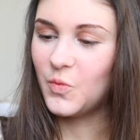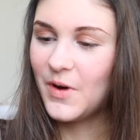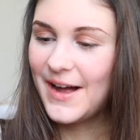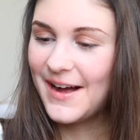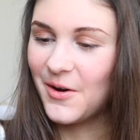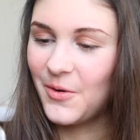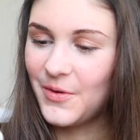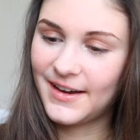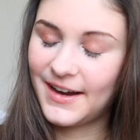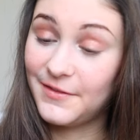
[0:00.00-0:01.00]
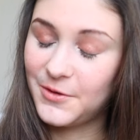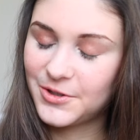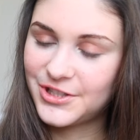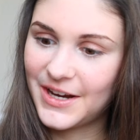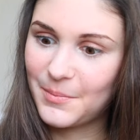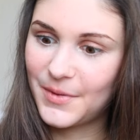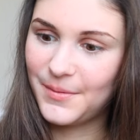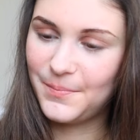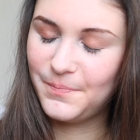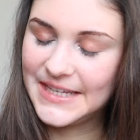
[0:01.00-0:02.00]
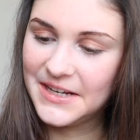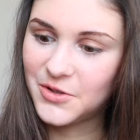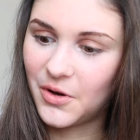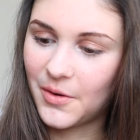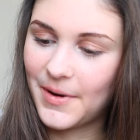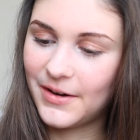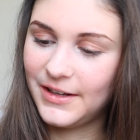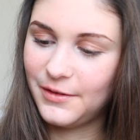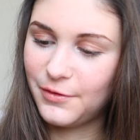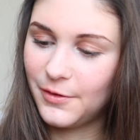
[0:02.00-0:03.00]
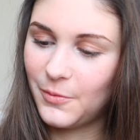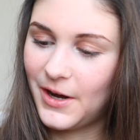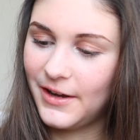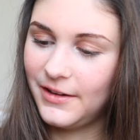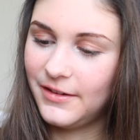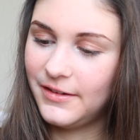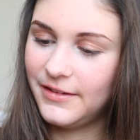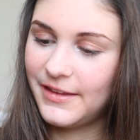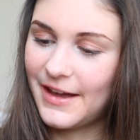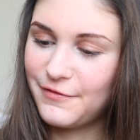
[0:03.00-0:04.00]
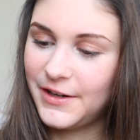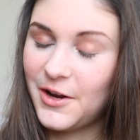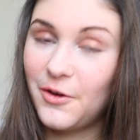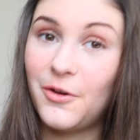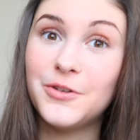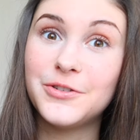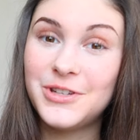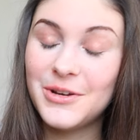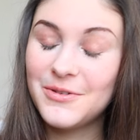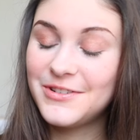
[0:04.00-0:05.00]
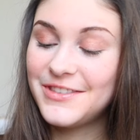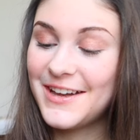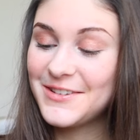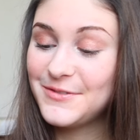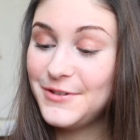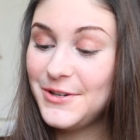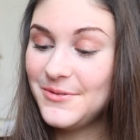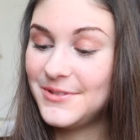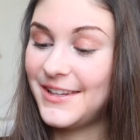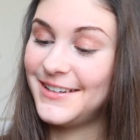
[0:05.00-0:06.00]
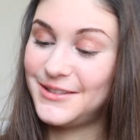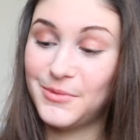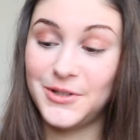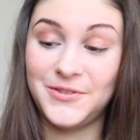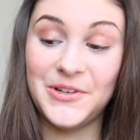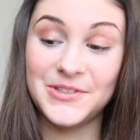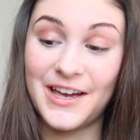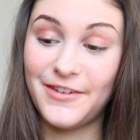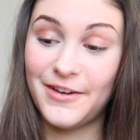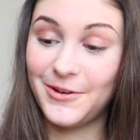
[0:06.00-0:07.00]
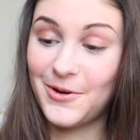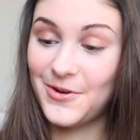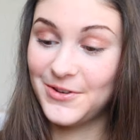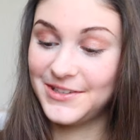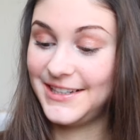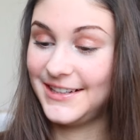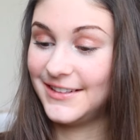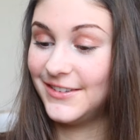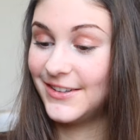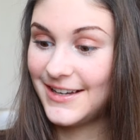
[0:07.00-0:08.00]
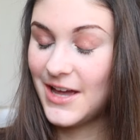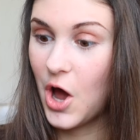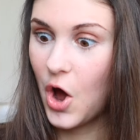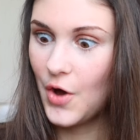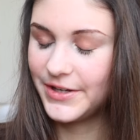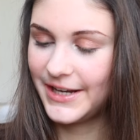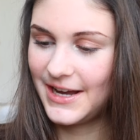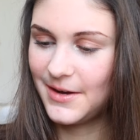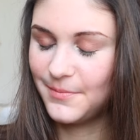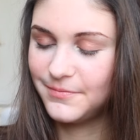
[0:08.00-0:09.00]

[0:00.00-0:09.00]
Wow, I have not checked my TikTok apparently for a while and that video got 200,000 views. That is the most views ever got on a TikTok. Hot damn.